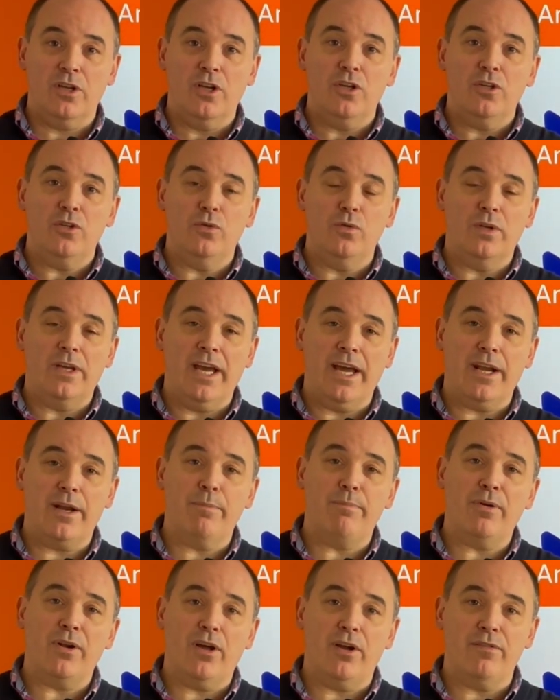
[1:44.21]
You can
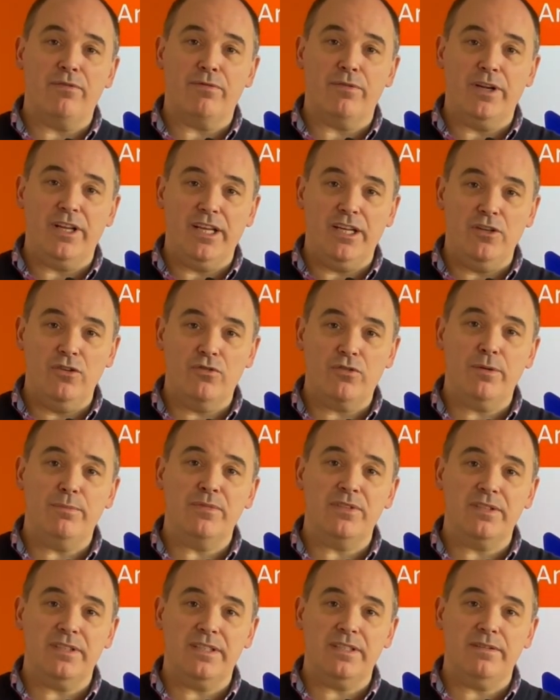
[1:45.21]
apply for an interim
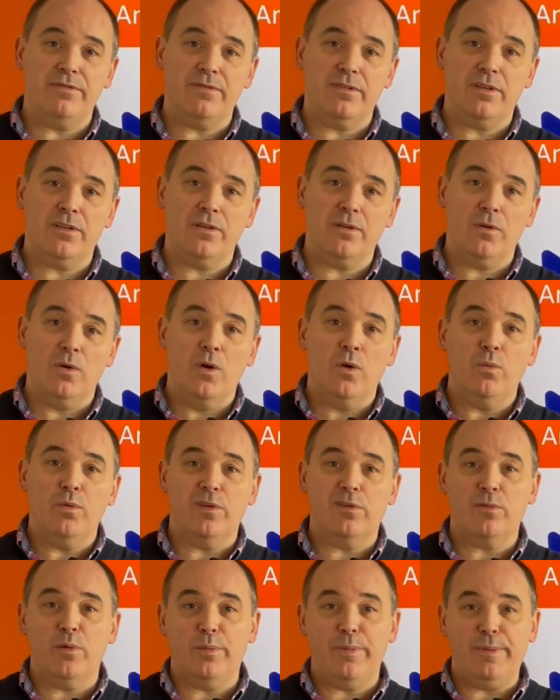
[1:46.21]
certificate, which
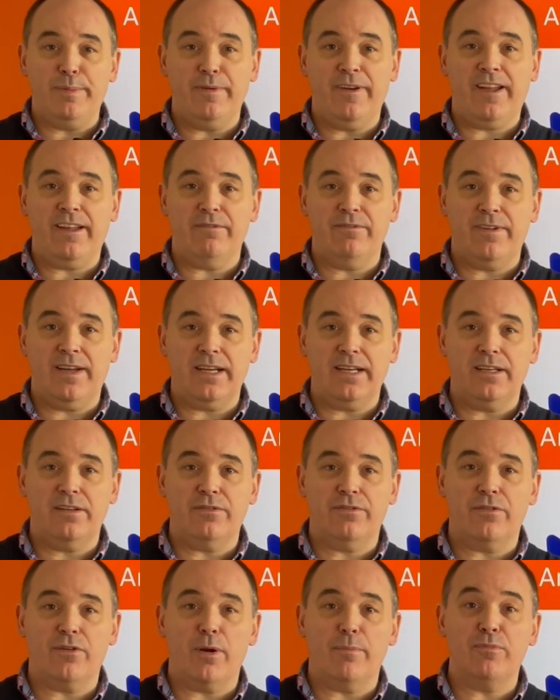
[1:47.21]
will be valid
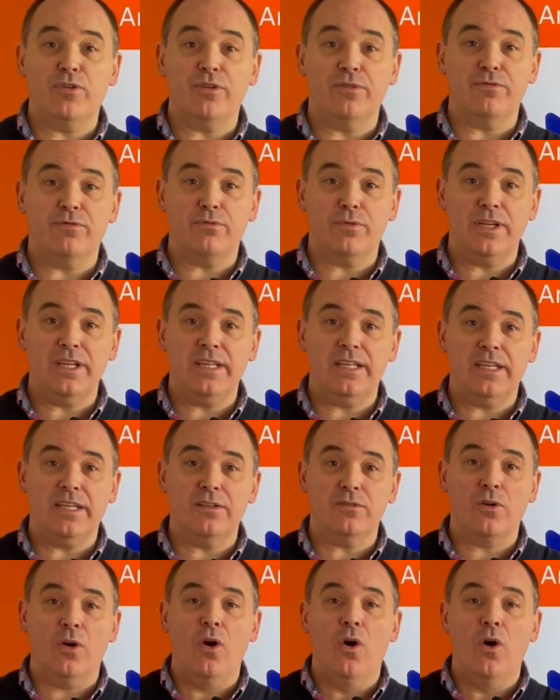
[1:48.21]
for up to 3 years,